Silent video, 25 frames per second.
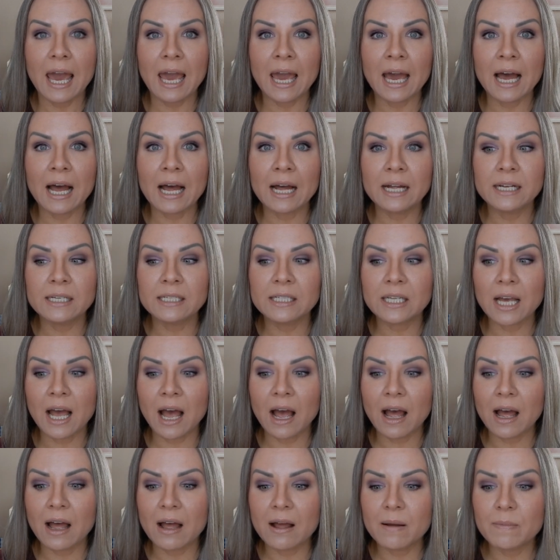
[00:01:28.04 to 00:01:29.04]
and
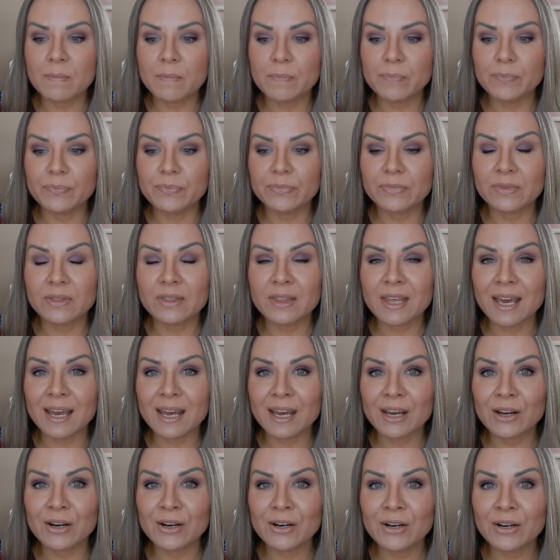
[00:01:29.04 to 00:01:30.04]
um,
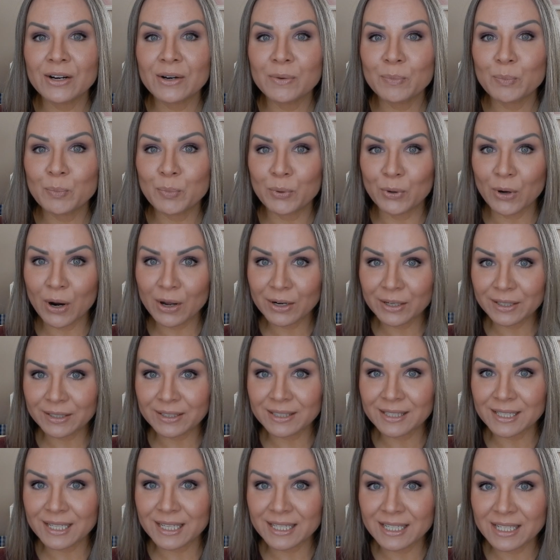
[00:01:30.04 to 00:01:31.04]
their
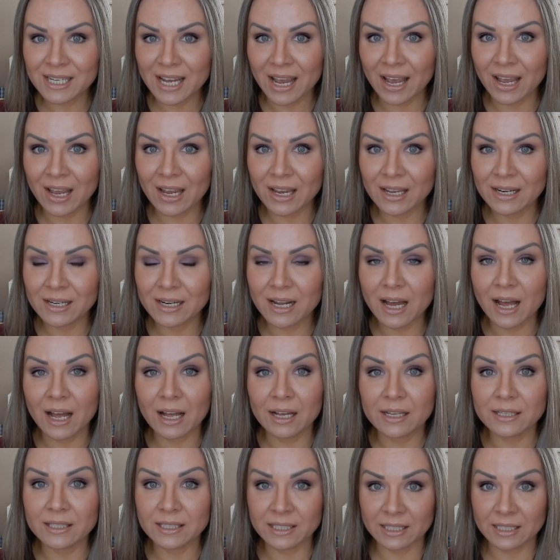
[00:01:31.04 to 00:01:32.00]
products contain uh,